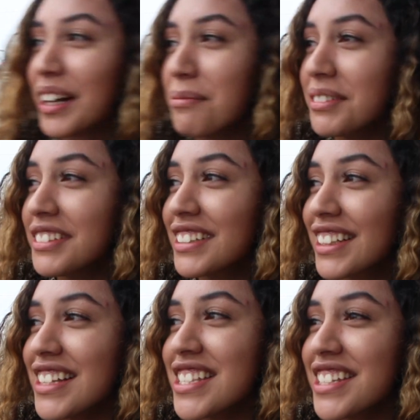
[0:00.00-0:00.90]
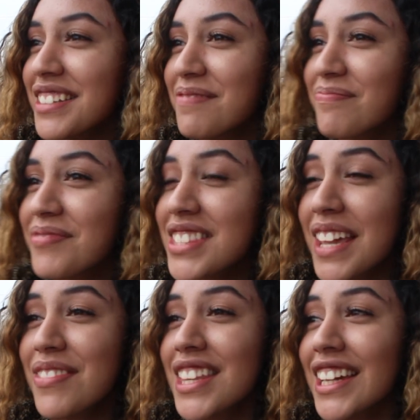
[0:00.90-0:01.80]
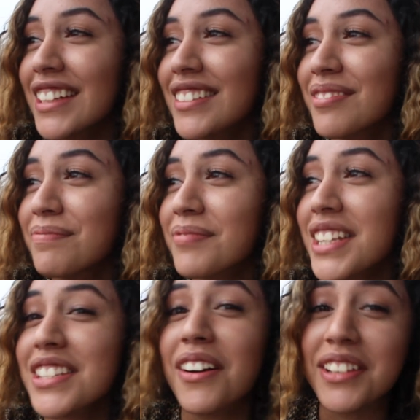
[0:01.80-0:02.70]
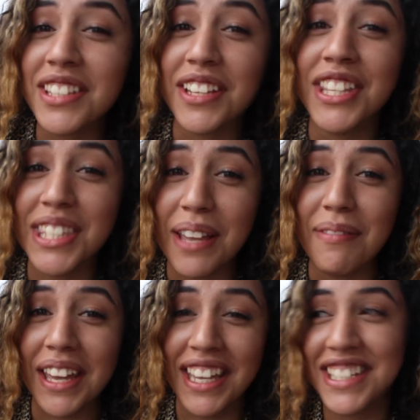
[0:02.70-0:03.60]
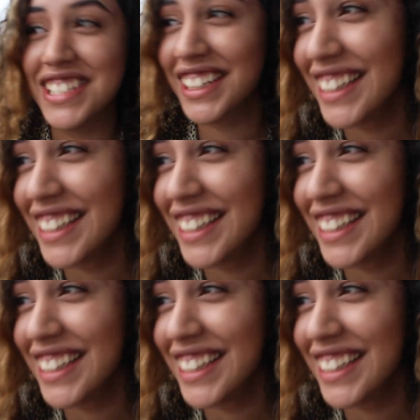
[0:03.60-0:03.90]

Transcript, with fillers: Couple, cousin, same thing. As long as they're the same age.